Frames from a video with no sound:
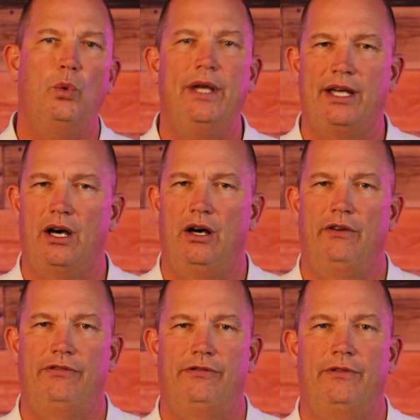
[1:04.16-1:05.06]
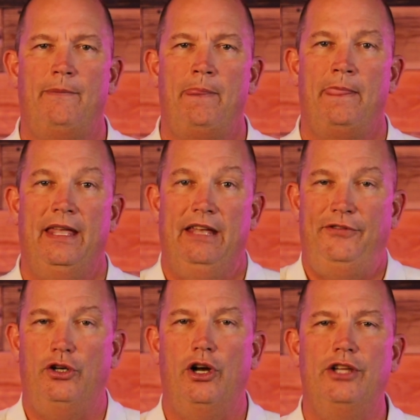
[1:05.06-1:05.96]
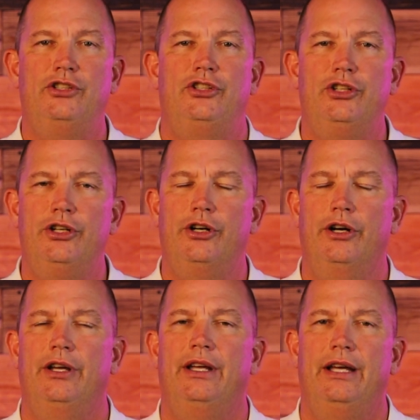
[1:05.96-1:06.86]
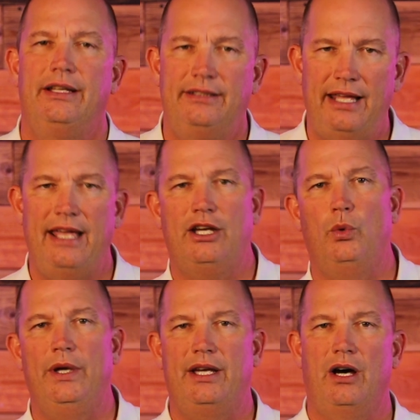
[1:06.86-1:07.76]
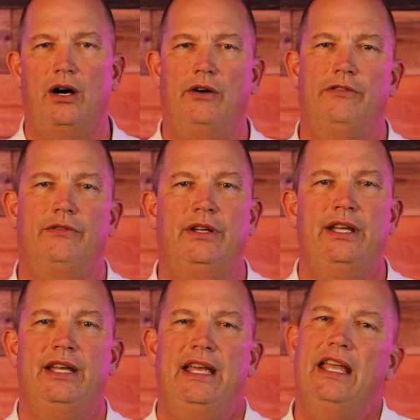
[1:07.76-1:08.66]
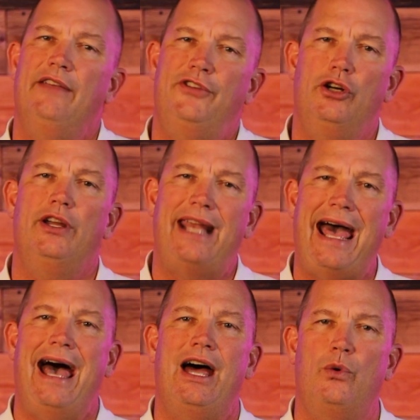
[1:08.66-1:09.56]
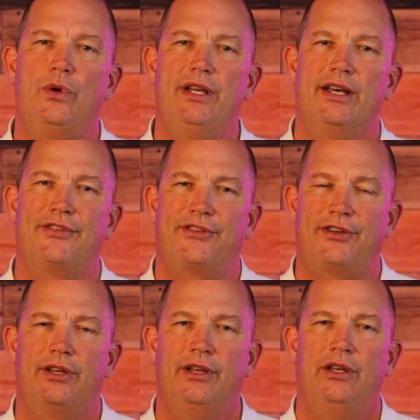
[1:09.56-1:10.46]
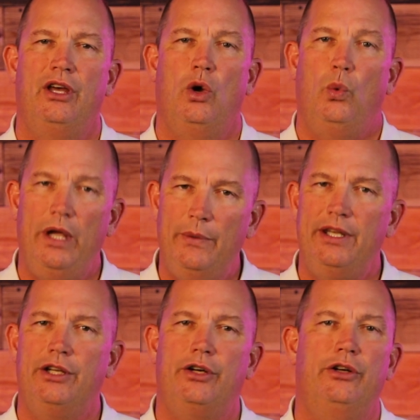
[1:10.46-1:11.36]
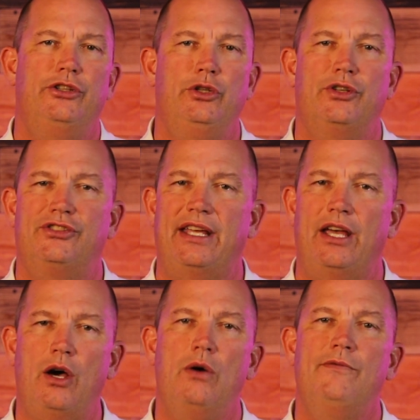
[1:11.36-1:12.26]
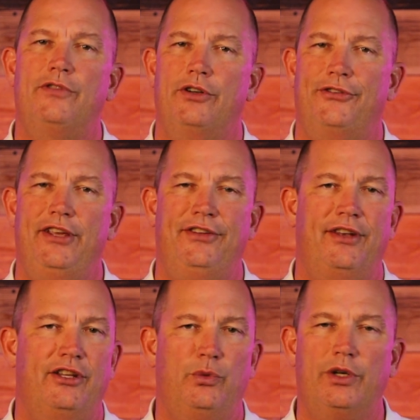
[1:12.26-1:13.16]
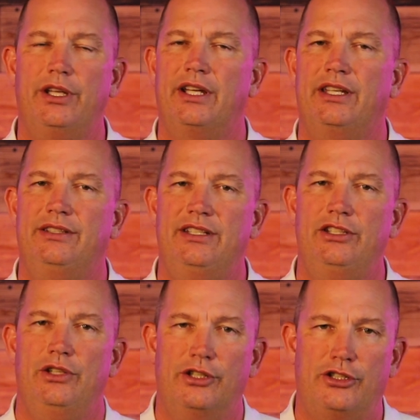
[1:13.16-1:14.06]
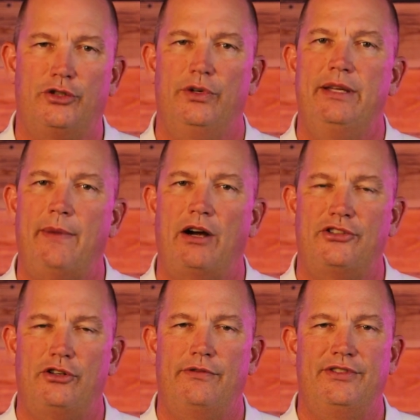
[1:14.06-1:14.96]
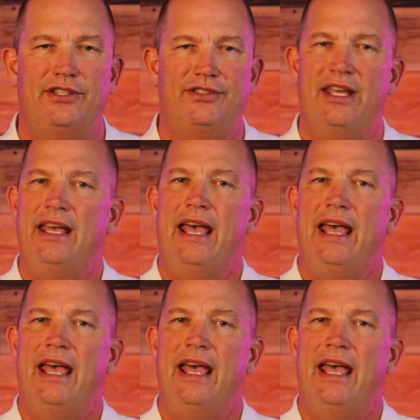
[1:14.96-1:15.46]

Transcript: a week off. If you're unsure, take a week off. If you're at high risk, we would encourage you to stay home for a season as we're going to continue to stream our services